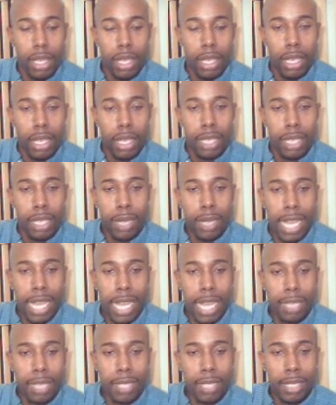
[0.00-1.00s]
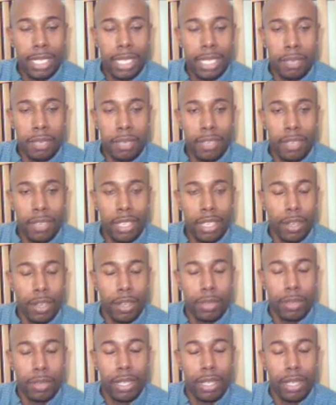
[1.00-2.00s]
plasma TV, or I'm
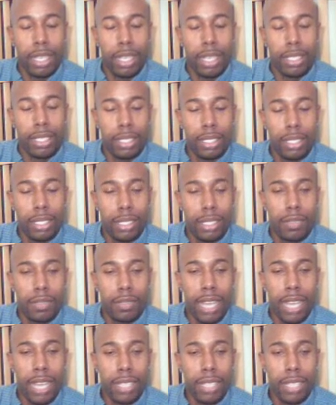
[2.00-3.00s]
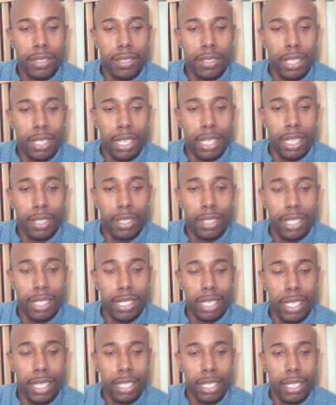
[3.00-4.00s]
sorry, his flat screen LCD
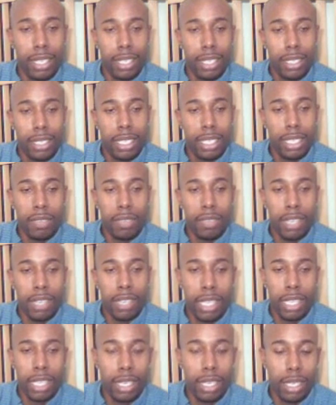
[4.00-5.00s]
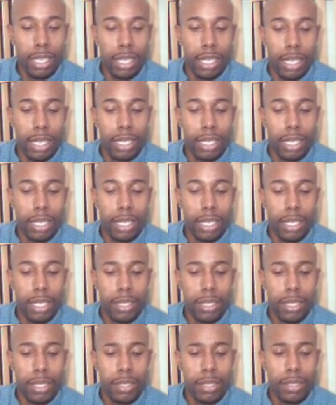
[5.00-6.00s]
TV, and
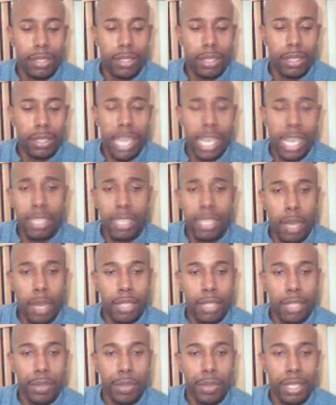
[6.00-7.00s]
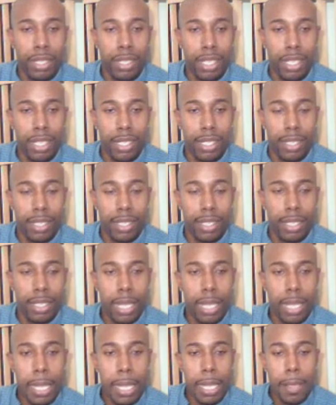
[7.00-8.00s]
his Xbox 360,
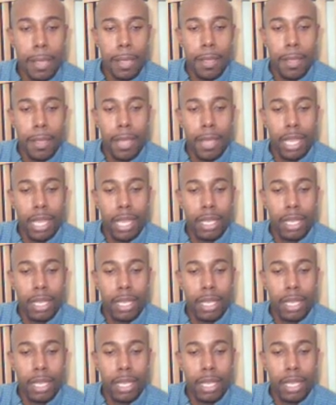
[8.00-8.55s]
and